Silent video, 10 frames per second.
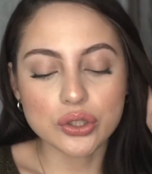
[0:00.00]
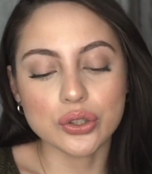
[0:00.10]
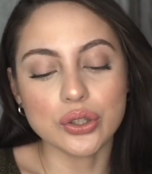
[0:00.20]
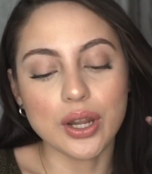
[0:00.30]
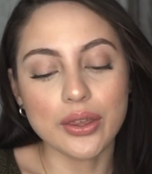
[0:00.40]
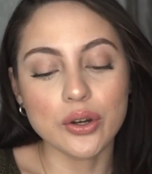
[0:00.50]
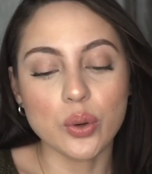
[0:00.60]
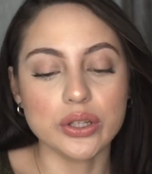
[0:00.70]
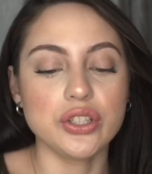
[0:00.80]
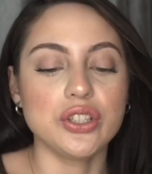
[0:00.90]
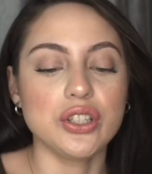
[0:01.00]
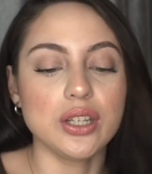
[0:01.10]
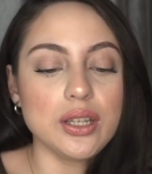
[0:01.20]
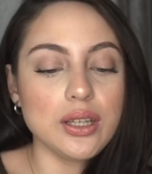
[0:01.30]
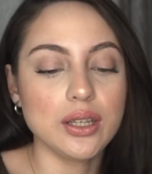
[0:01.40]
Another
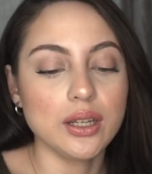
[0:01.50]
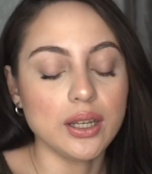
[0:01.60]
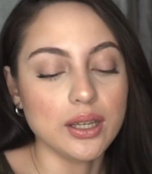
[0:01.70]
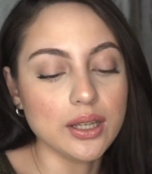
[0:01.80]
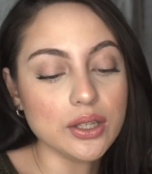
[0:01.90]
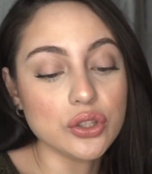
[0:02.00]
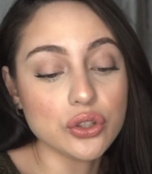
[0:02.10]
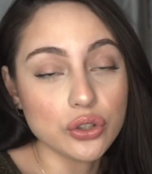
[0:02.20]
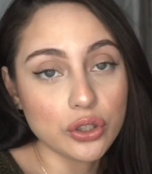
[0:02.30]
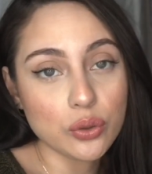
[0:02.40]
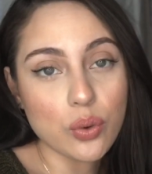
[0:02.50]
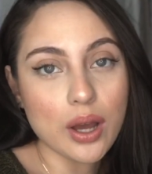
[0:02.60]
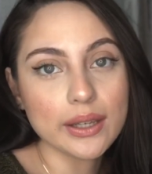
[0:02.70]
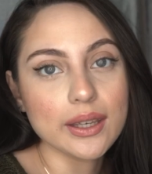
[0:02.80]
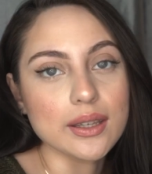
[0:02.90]
question is, do you
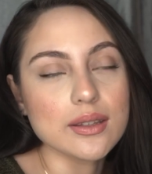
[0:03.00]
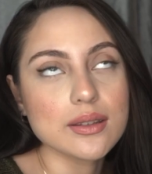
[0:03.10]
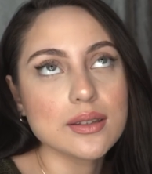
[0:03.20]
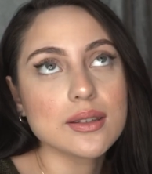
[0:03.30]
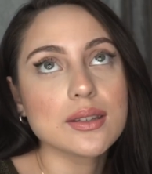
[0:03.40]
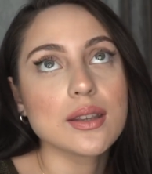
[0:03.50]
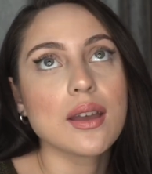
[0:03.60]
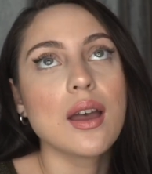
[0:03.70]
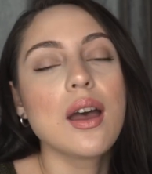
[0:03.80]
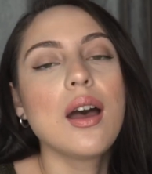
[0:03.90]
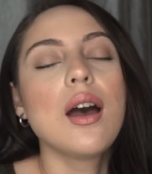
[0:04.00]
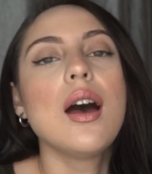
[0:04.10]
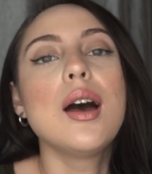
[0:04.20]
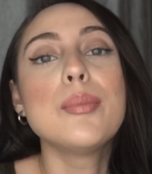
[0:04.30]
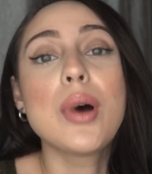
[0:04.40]
want kids?
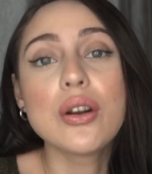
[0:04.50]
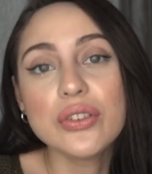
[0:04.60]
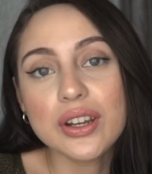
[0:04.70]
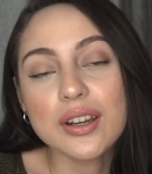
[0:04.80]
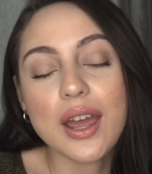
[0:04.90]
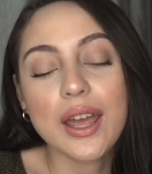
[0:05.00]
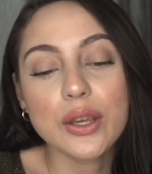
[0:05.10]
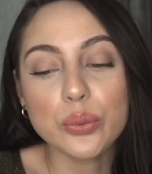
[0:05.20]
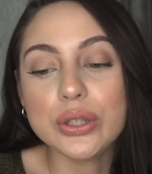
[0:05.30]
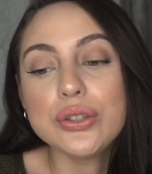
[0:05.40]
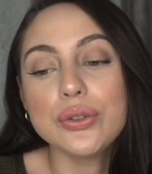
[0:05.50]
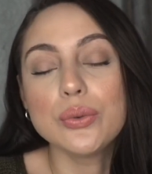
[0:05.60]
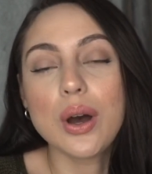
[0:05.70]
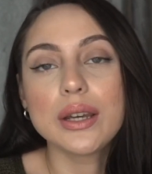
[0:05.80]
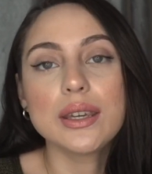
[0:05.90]
Marvin and I, we do
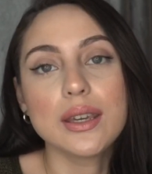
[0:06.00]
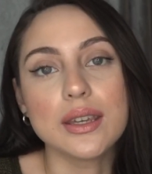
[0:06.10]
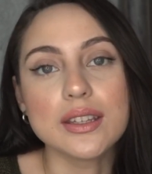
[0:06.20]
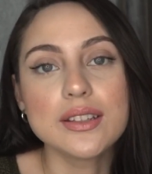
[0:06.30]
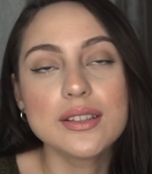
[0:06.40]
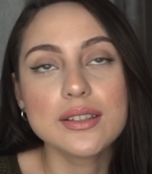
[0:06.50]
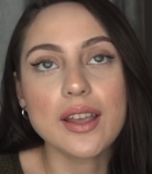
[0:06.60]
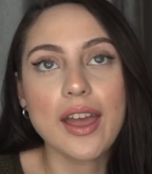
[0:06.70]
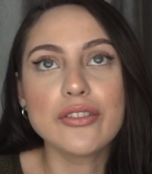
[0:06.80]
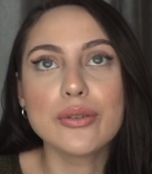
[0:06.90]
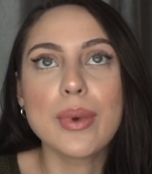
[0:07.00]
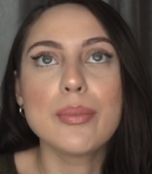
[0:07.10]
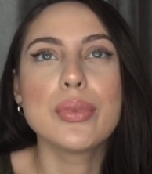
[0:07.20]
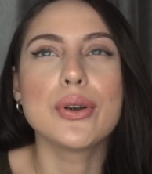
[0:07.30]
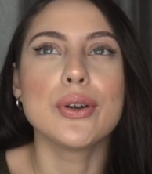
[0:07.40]
want kids. I
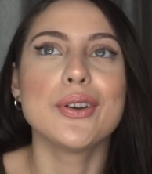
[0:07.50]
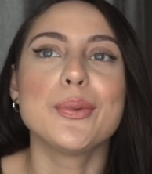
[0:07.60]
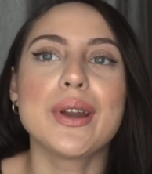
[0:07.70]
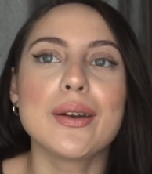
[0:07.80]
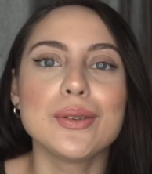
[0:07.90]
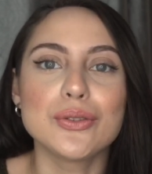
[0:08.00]
remember when I was